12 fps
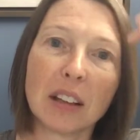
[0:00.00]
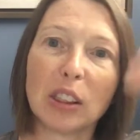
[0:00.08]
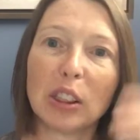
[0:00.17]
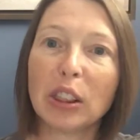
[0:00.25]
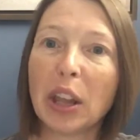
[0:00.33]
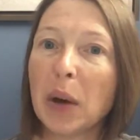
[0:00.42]

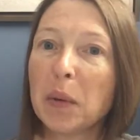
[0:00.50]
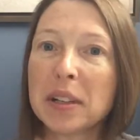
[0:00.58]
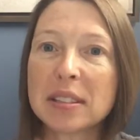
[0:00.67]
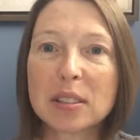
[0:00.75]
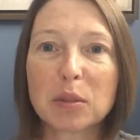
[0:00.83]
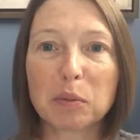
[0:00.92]

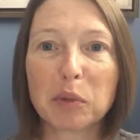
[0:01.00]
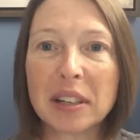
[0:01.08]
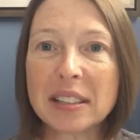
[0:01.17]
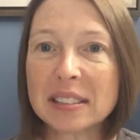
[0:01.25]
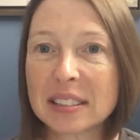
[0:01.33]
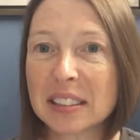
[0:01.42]
lowest
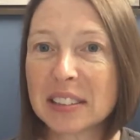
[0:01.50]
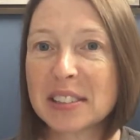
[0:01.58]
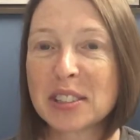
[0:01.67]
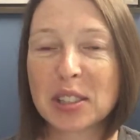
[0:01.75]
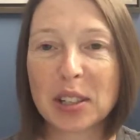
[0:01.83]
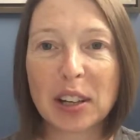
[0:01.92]
risk
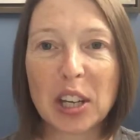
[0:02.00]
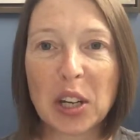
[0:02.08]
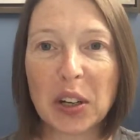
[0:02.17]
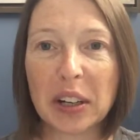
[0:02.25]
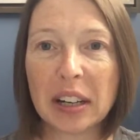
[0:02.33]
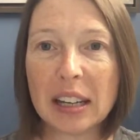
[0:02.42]

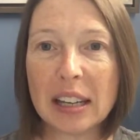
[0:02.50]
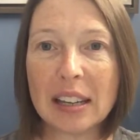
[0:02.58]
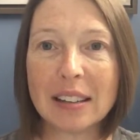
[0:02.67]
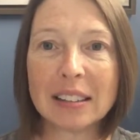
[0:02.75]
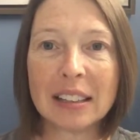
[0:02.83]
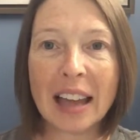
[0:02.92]

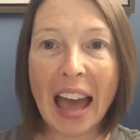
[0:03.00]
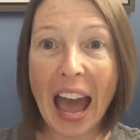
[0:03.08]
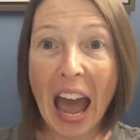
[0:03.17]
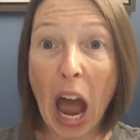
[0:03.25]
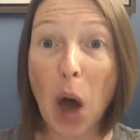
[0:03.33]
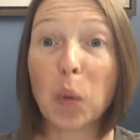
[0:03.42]
security
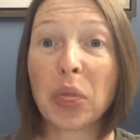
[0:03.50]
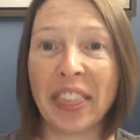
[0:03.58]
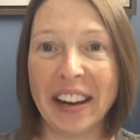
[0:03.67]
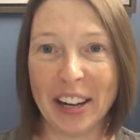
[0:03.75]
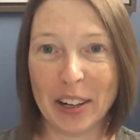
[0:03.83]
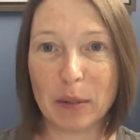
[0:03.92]
out
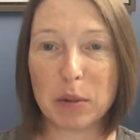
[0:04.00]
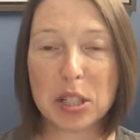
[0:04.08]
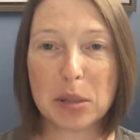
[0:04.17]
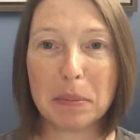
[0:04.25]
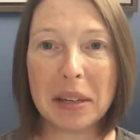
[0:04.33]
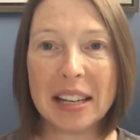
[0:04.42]
there,
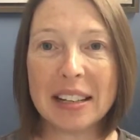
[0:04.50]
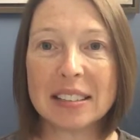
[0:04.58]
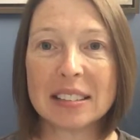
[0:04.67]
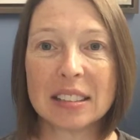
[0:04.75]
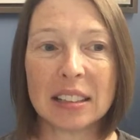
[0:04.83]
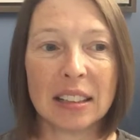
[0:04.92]
which
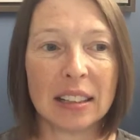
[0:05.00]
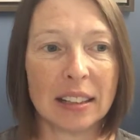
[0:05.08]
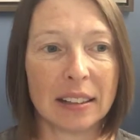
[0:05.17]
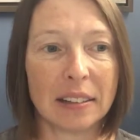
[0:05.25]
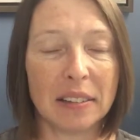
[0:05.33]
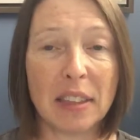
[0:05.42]
means
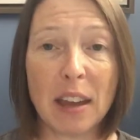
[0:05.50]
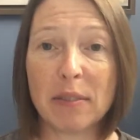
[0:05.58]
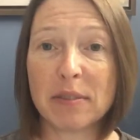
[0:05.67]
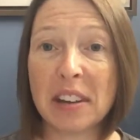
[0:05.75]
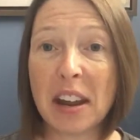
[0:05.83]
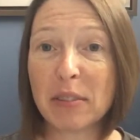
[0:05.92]
the
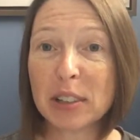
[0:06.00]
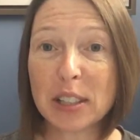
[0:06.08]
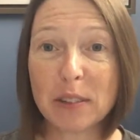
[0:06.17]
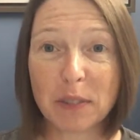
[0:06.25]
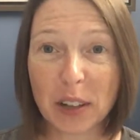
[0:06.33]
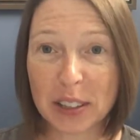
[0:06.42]

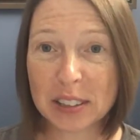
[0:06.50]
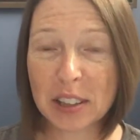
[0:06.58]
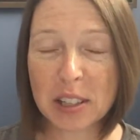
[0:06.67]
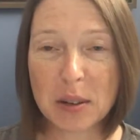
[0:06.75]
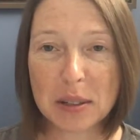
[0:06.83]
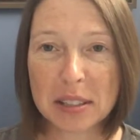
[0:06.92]

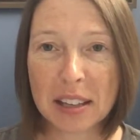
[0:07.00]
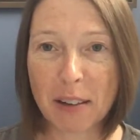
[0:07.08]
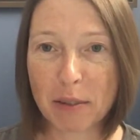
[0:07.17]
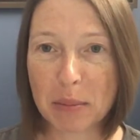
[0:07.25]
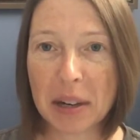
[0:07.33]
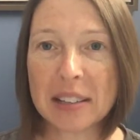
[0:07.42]
U.S.
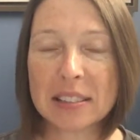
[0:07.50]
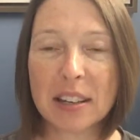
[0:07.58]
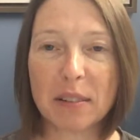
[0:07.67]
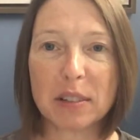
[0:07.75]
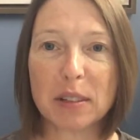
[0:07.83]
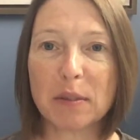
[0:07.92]
government has
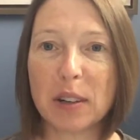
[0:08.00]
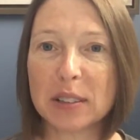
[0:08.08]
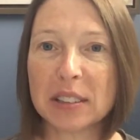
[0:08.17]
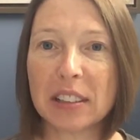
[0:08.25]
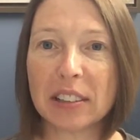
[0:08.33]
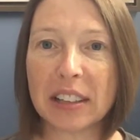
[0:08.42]
never
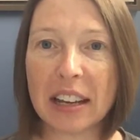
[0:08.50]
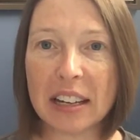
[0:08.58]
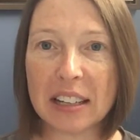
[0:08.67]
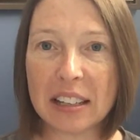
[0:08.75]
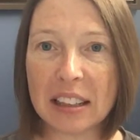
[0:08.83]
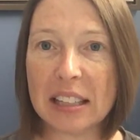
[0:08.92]
defaulted on
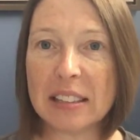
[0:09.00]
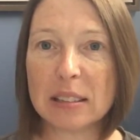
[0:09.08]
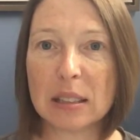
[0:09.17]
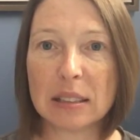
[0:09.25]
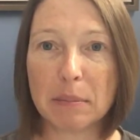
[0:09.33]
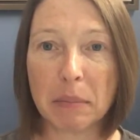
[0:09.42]
any of
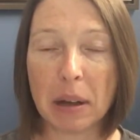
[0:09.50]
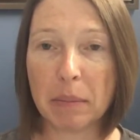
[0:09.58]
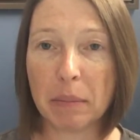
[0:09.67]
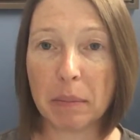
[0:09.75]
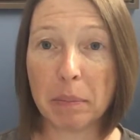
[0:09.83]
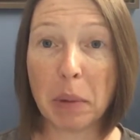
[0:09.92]
these
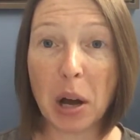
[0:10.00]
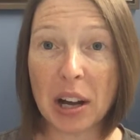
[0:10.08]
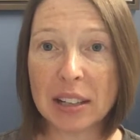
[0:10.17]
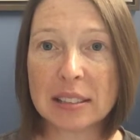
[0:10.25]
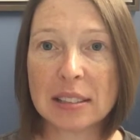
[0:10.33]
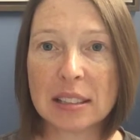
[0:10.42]

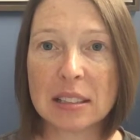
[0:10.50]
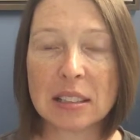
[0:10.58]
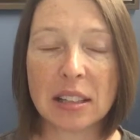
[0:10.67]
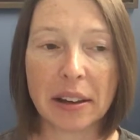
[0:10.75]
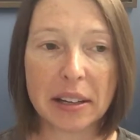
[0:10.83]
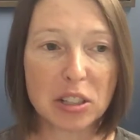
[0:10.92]
bonds and
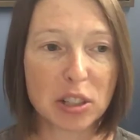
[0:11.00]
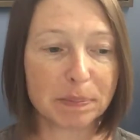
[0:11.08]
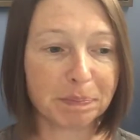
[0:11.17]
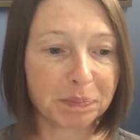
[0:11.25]
such,